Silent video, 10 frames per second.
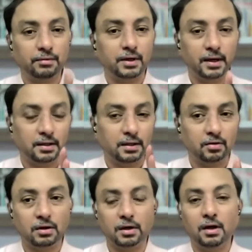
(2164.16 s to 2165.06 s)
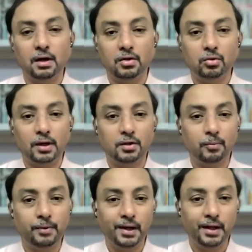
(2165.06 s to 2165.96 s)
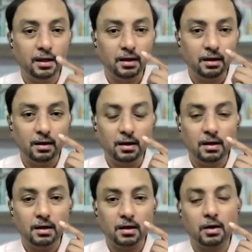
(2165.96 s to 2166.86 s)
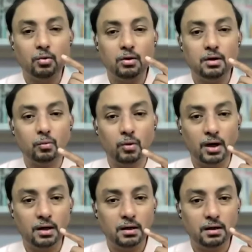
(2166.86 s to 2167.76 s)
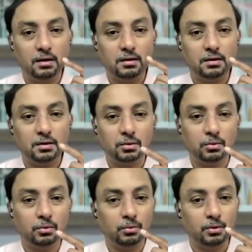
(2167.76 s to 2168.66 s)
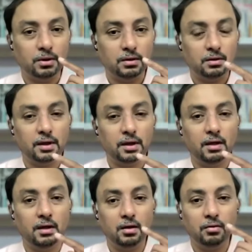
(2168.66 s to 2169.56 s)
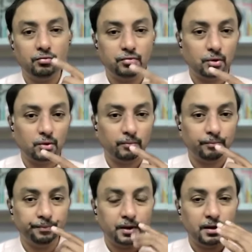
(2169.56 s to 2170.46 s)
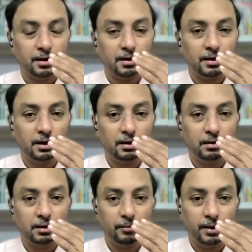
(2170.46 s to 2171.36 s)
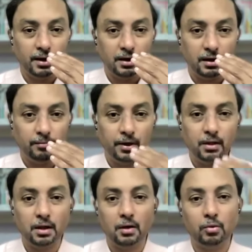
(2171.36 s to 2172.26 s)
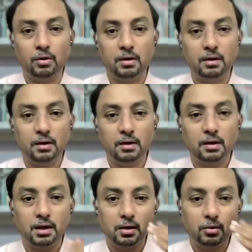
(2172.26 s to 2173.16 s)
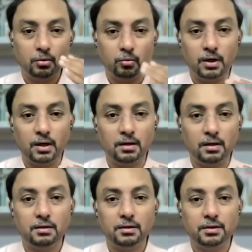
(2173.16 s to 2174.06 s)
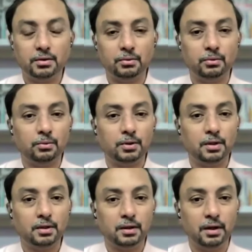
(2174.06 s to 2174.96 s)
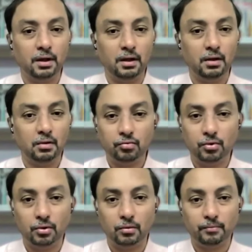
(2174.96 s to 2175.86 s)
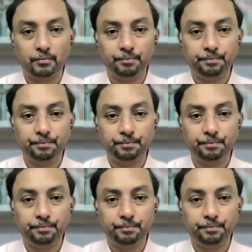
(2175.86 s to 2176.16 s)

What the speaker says: We'll get there, sorry. So as you breathe in, count 1, 2, 3, 4. And then immediately breathe out. Count 1, 2, 3, 4.